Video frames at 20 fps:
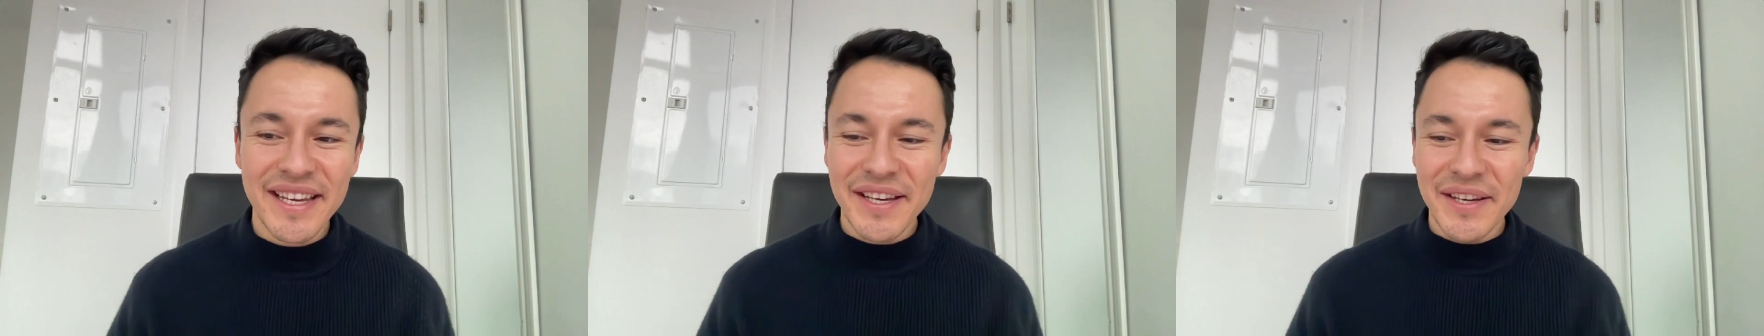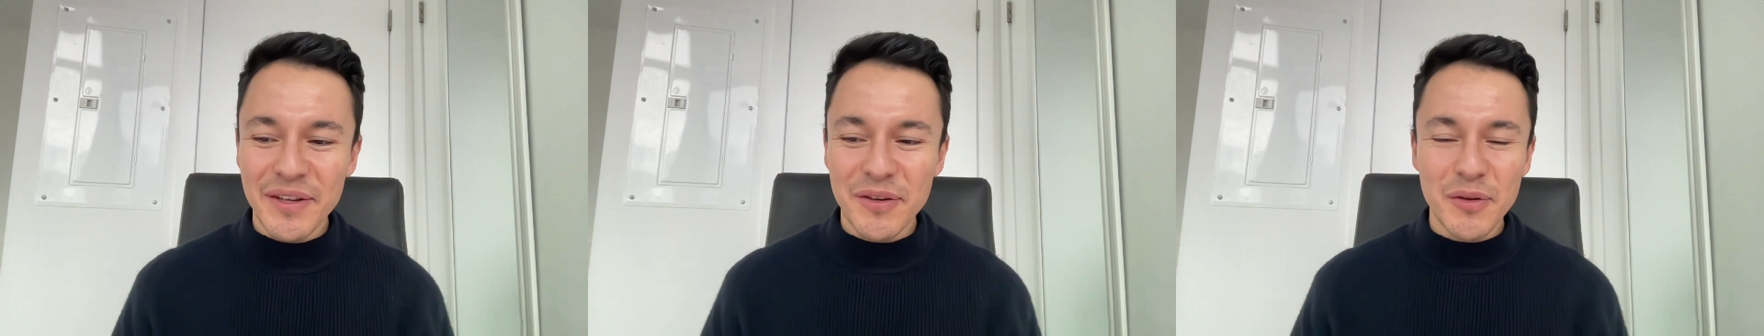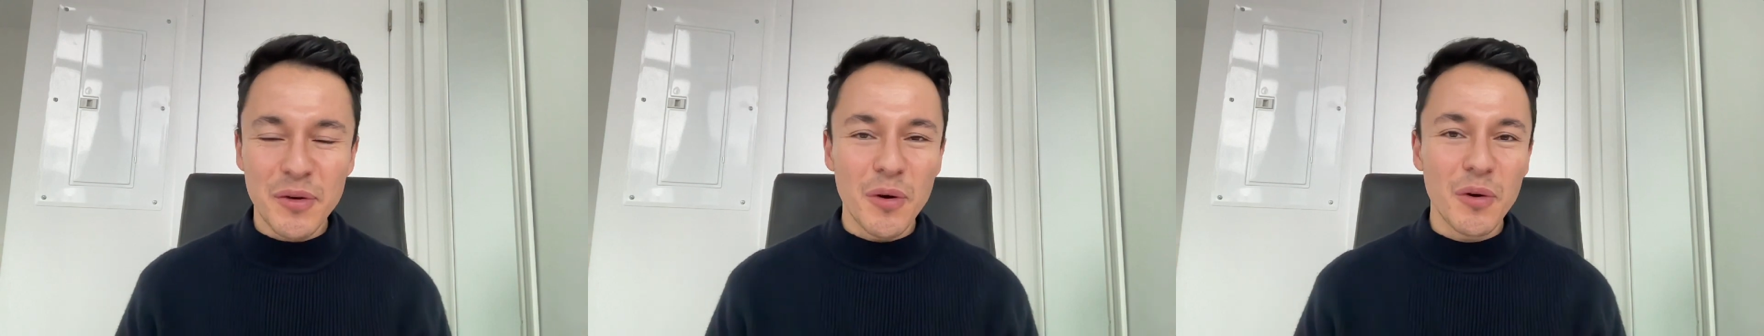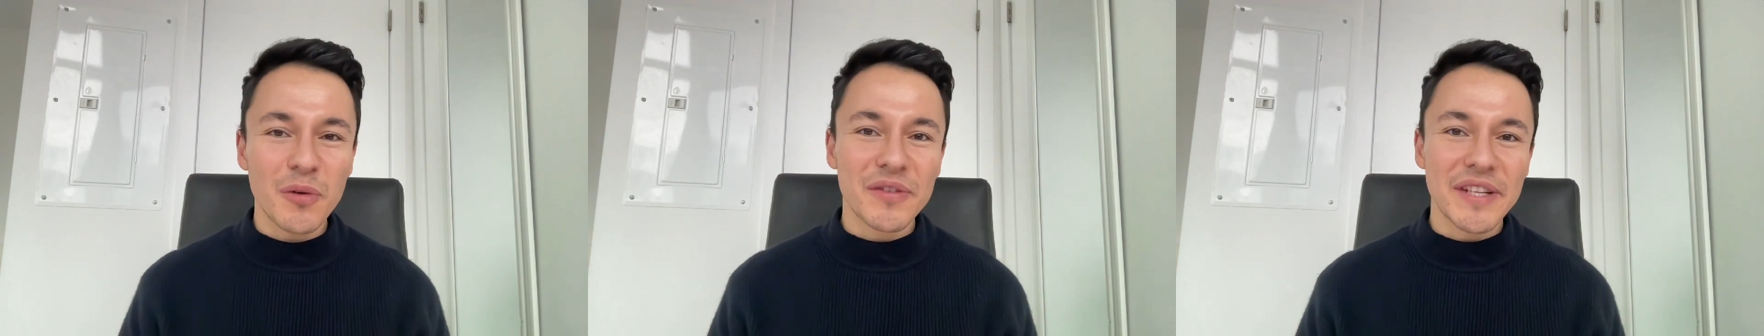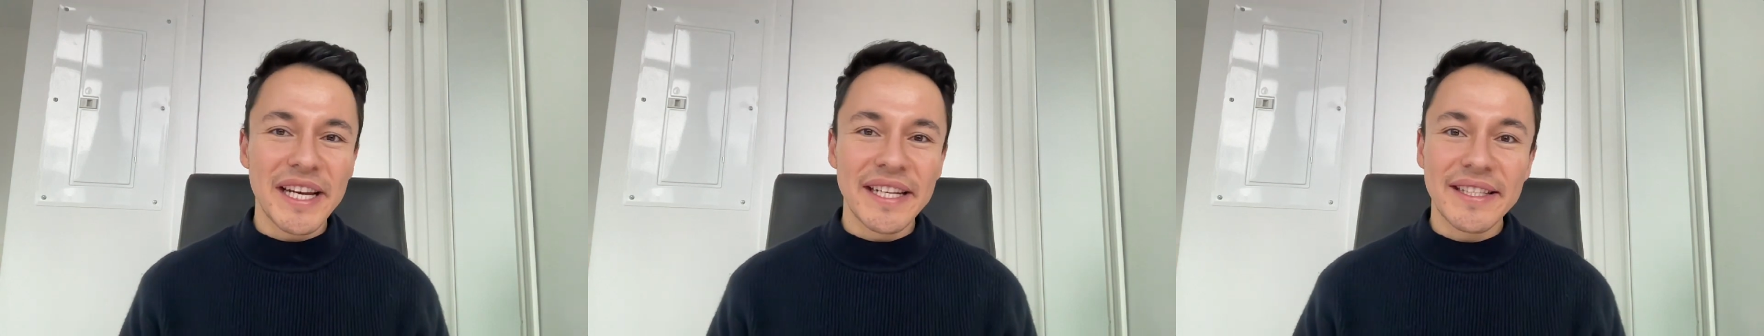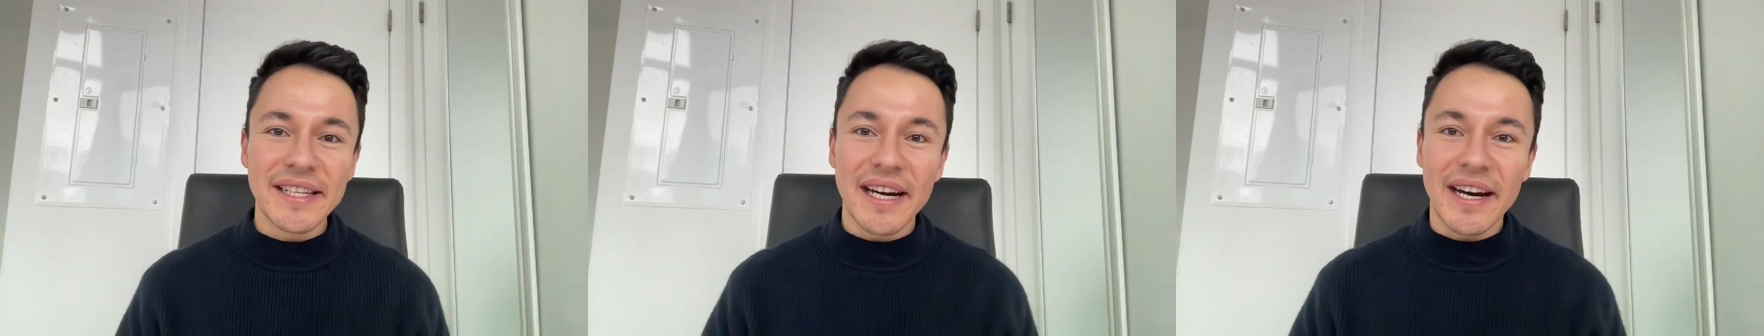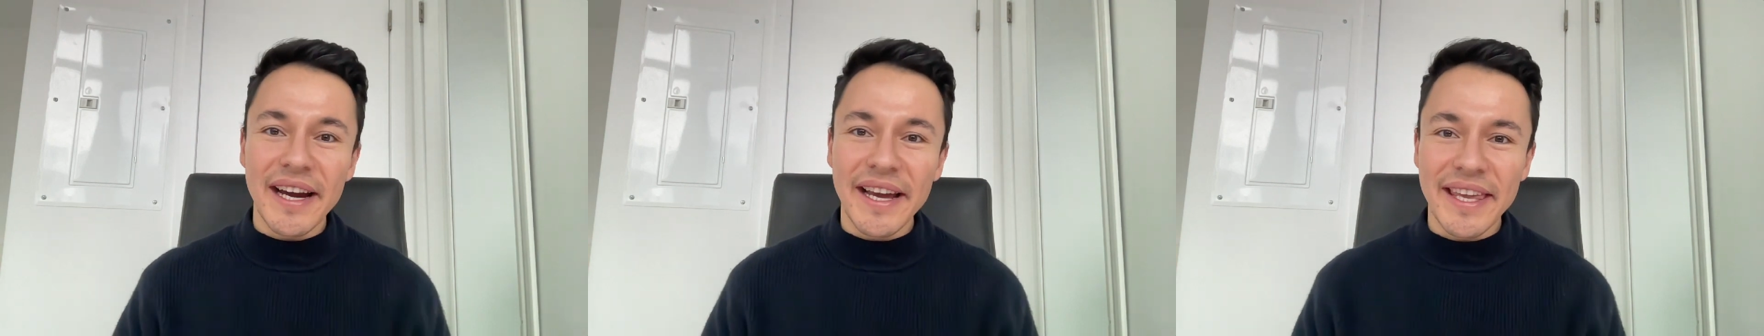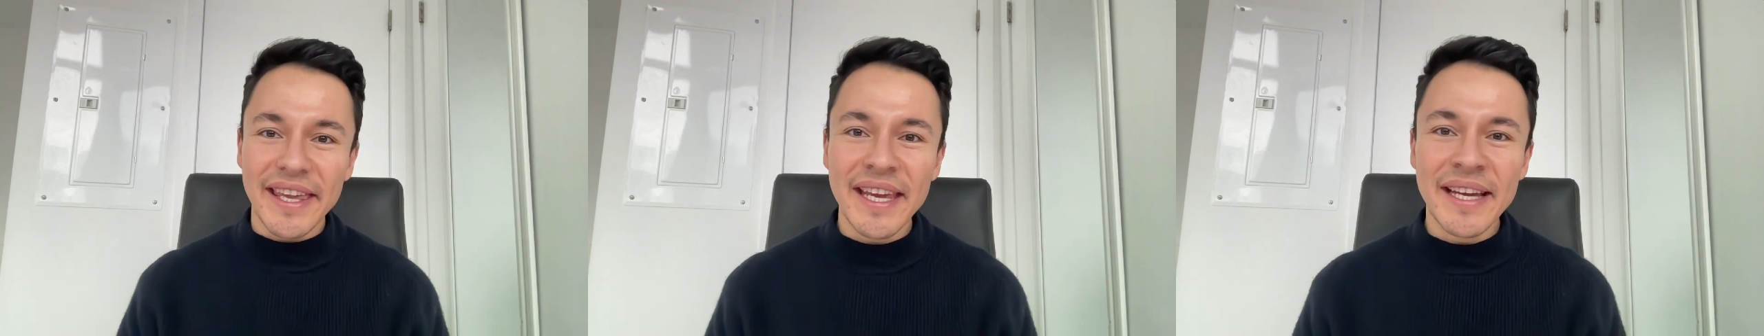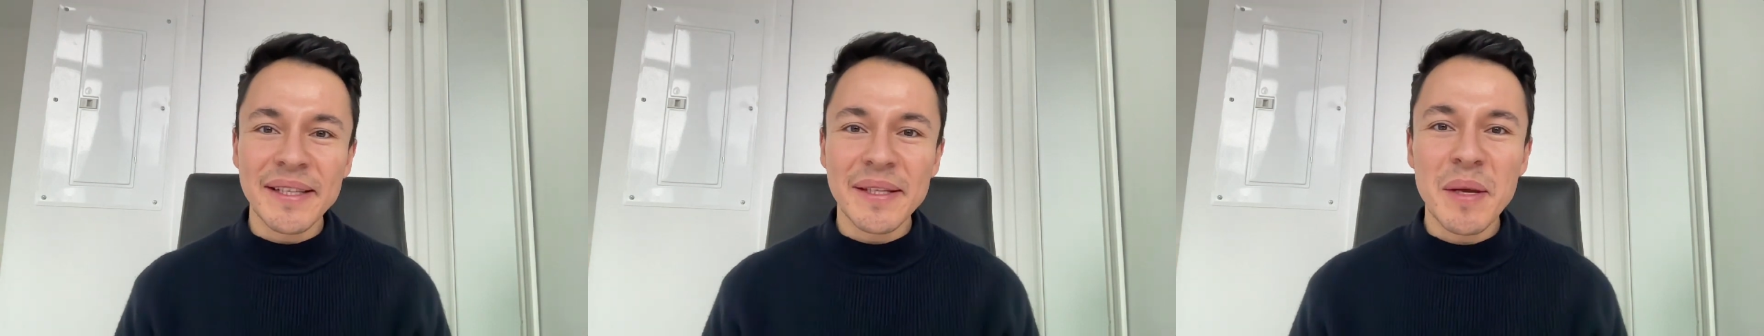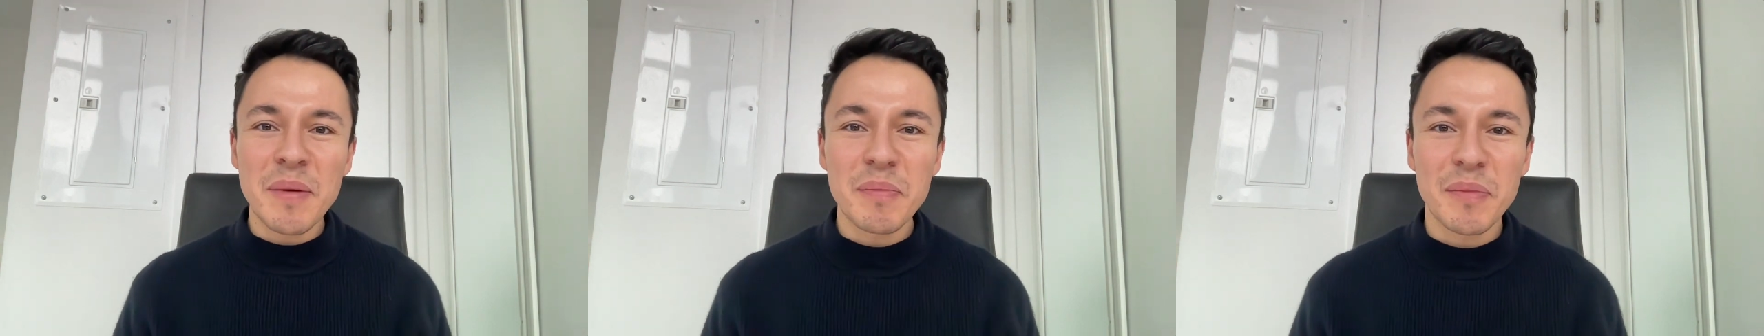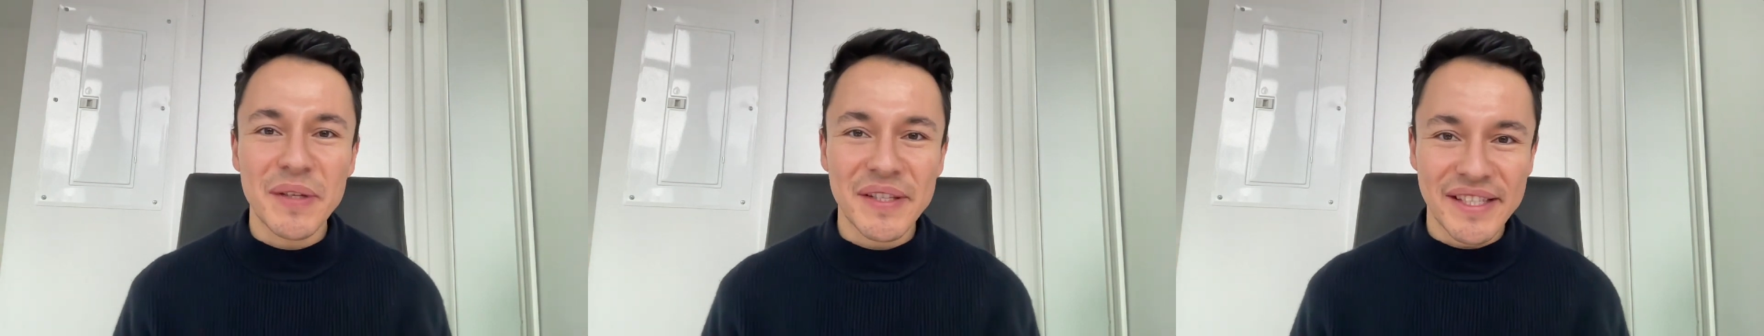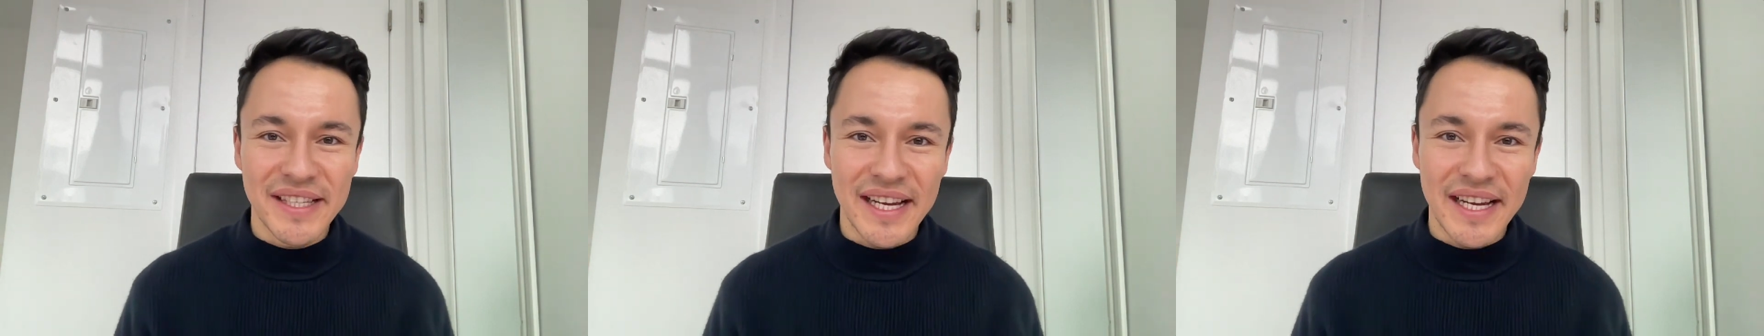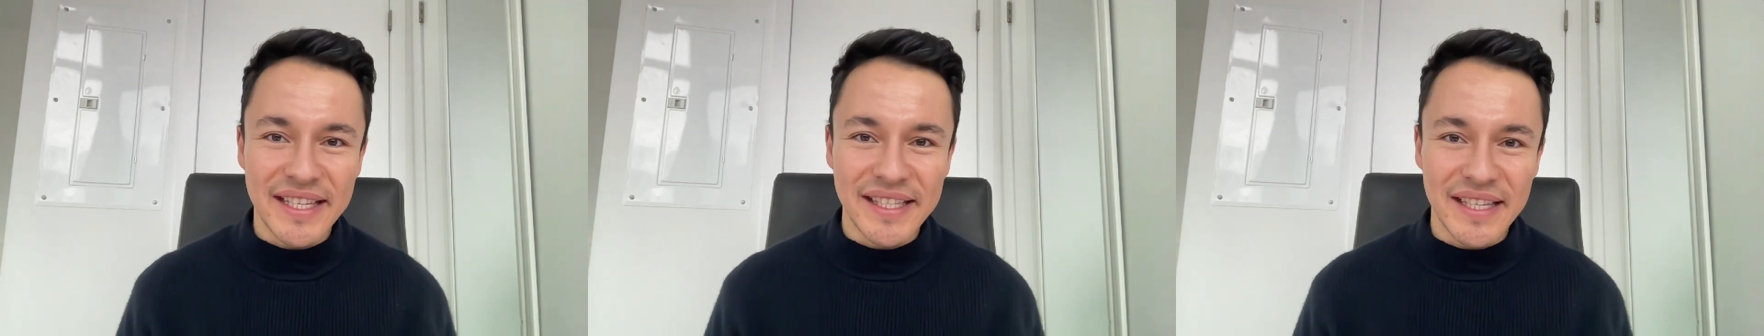you know that I can't emphasize